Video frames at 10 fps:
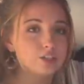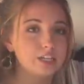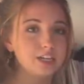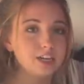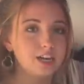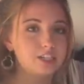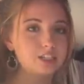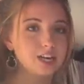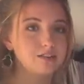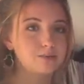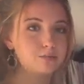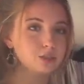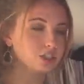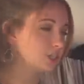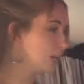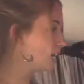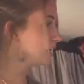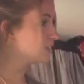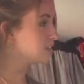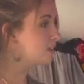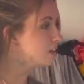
here, I just have some push lights.